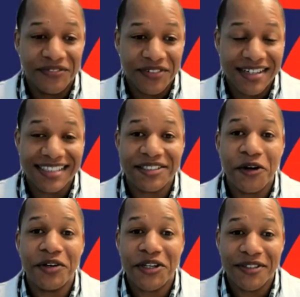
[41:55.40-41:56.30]
us to
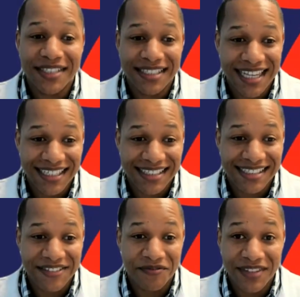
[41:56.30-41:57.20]
go to Houston, Texas
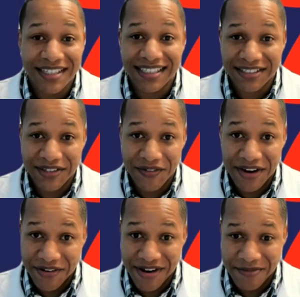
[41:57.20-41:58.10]
and visit
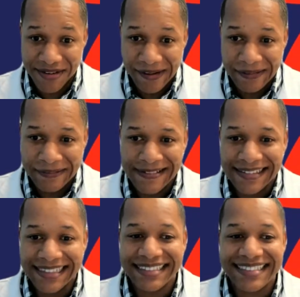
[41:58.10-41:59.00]
great grandma.
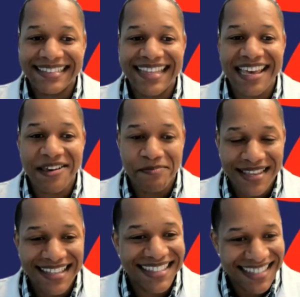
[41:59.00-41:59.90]
That being